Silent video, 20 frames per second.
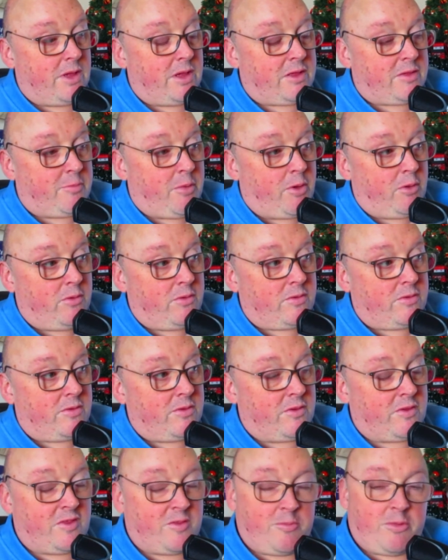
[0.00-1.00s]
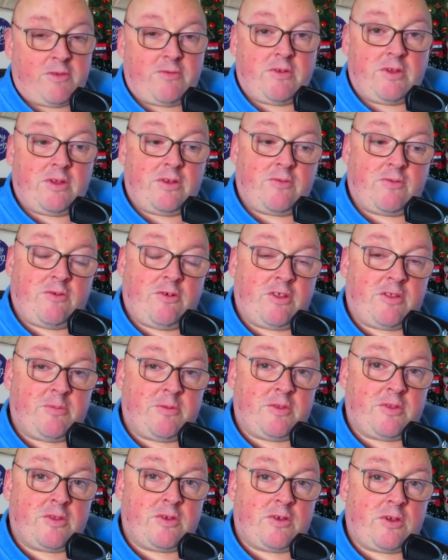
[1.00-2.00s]
I suppose the spirit of
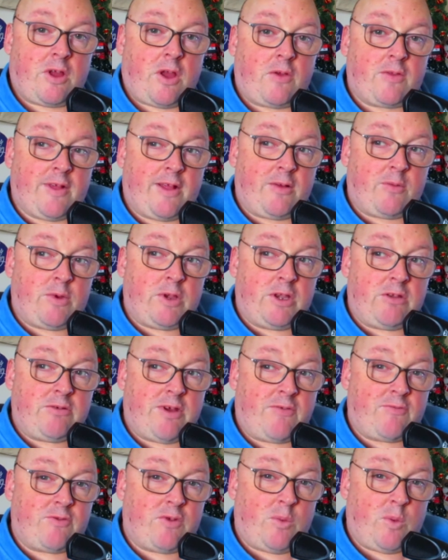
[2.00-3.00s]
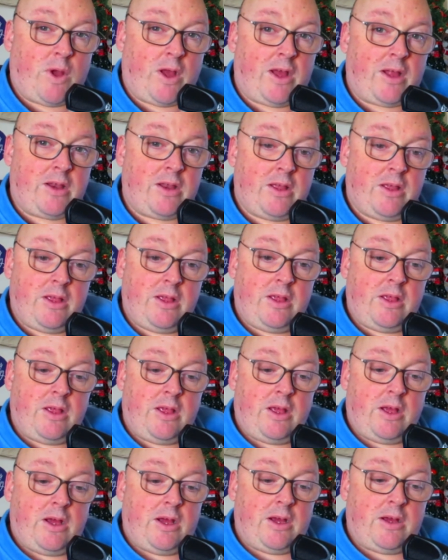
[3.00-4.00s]
Christmas goes out the window after a while.
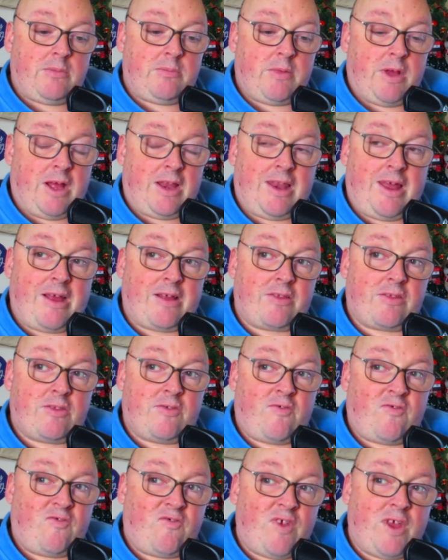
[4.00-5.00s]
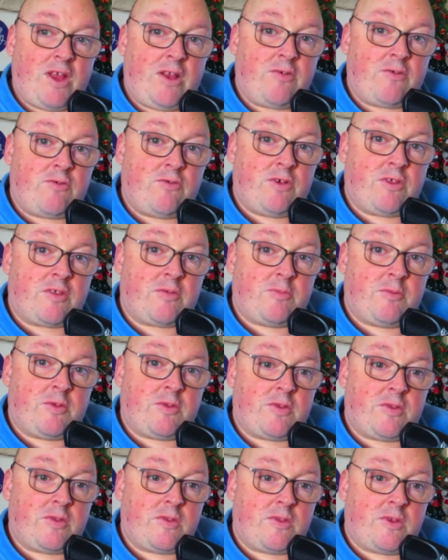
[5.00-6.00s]
I like the feel of
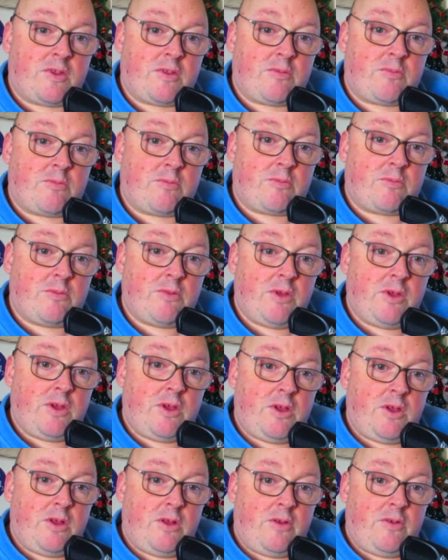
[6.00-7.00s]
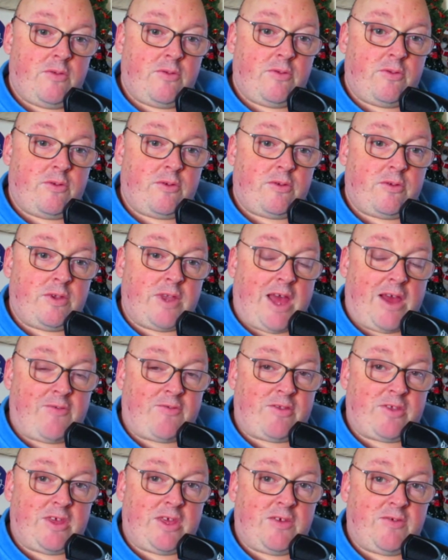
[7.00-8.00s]
Christmas, the
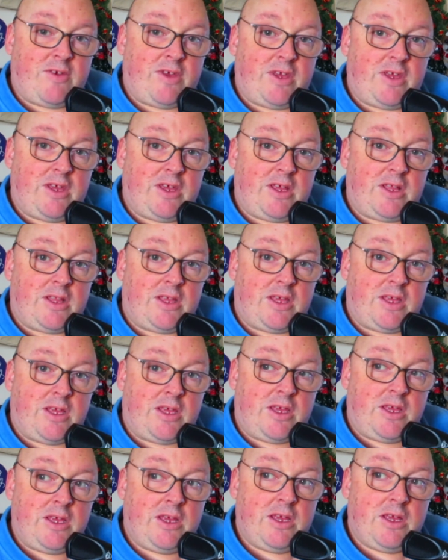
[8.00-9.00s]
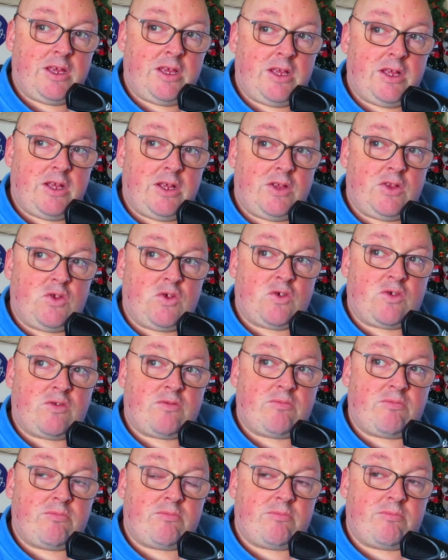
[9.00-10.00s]
naff TV, the
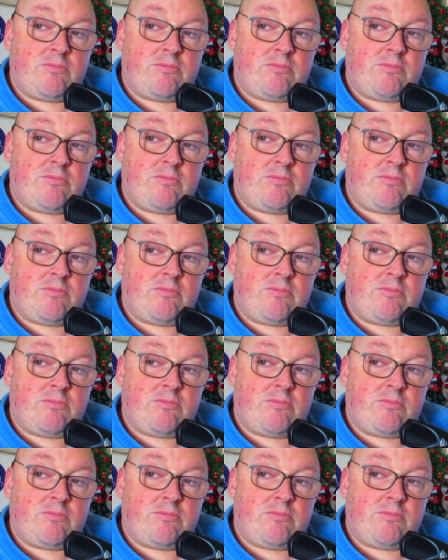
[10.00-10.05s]
just